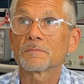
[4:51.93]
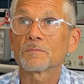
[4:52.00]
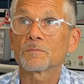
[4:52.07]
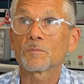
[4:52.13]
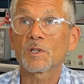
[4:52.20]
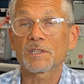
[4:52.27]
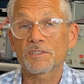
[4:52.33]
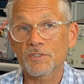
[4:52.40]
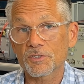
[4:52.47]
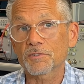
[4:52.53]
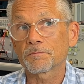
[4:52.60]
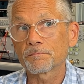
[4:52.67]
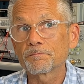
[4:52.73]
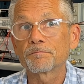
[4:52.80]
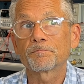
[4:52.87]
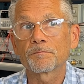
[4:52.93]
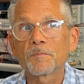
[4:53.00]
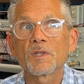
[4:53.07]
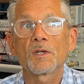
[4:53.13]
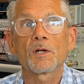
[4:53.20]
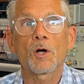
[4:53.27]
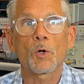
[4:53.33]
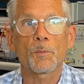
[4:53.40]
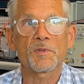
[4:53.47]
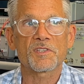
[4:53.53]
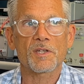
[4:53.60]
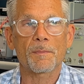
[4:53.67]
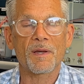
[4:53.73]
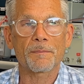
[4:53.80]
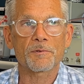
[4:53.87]
which opens
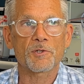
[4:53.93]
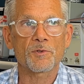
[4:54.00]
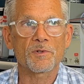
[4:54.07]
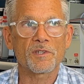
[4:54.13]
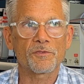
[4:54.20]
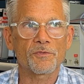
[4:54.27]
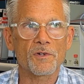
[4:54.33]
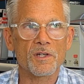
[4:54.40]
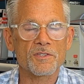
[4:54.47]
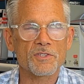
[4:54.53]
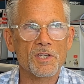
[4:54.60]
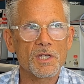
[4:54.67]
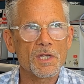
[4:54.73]
up opportunities for us.